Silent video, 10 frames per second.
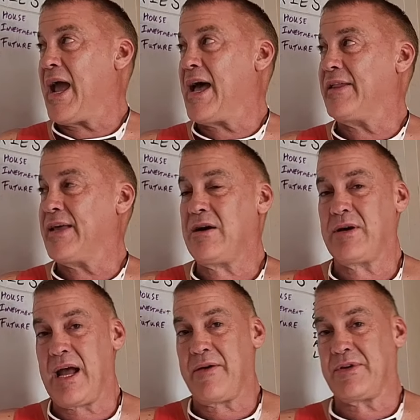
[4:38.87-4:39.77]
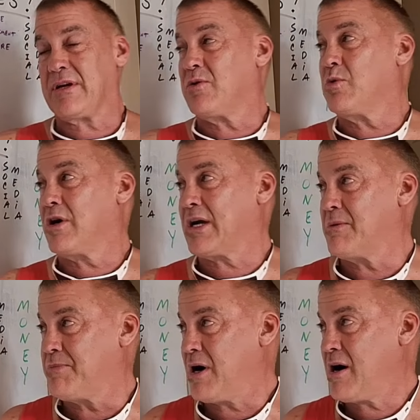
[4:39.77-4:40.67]
And they don't have to work
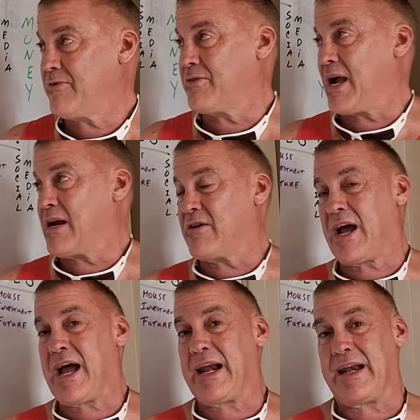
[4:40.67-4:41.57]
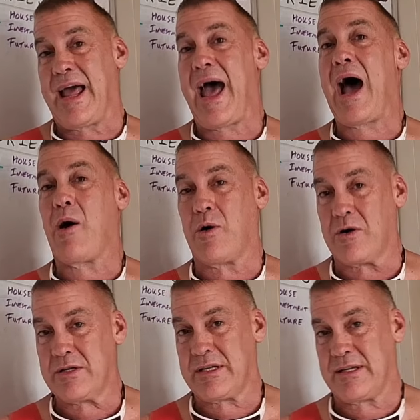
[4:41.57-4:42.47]
at a bar for 8 or 9
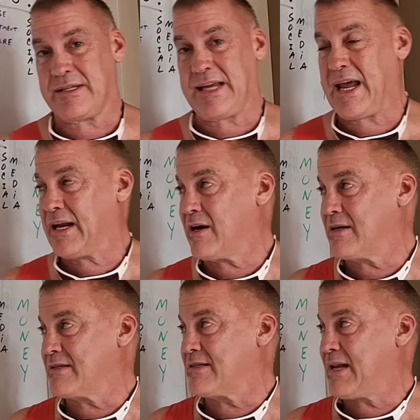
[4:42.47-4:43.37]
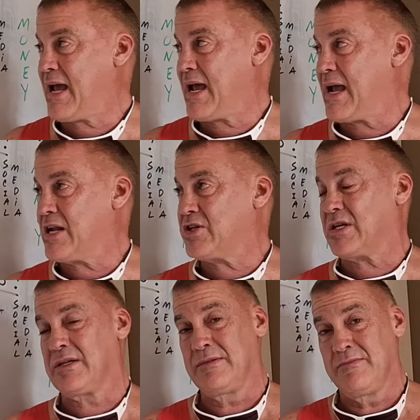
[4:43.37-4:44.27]
hours standing on
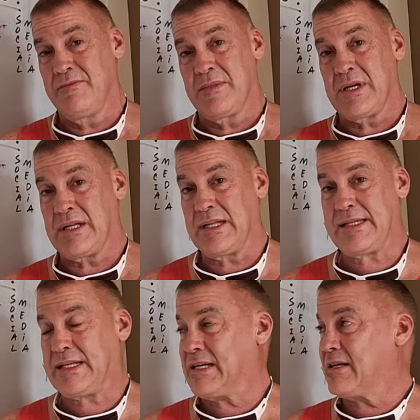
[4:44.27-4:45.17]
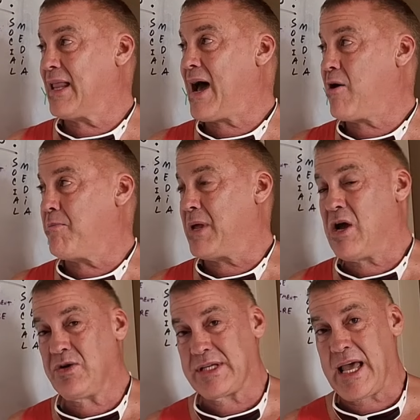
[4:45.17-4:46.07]
stage, listening to loud
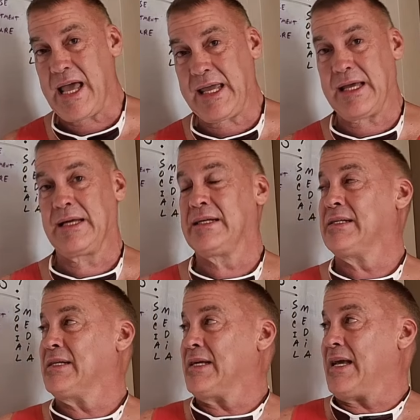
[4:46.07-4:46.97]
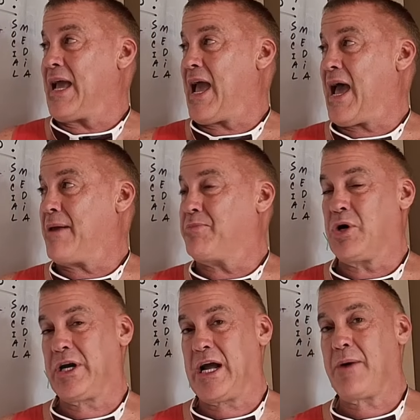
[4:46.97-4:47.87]
music and
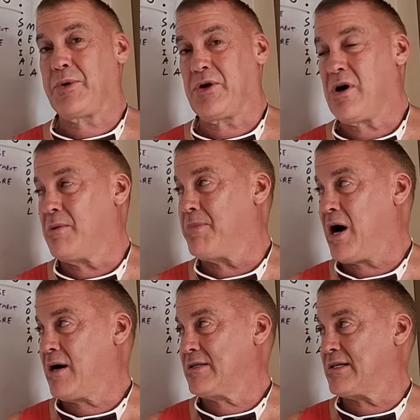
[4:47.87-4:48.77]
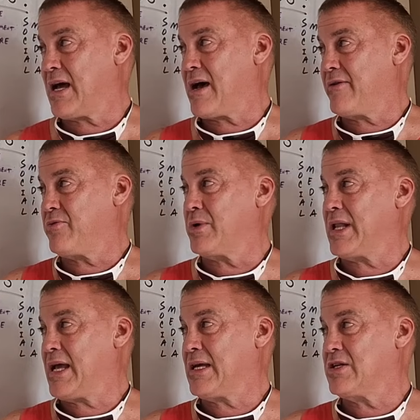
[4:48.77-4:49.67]
putting up with all the bar stuff
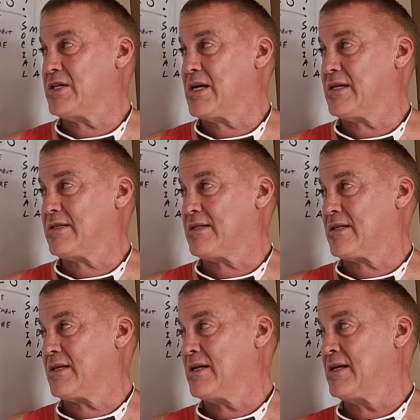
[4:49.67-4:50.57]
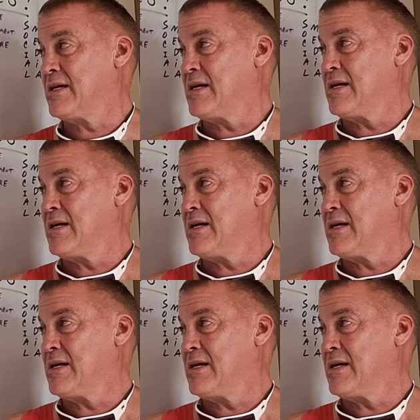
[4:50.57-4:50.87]
when they can just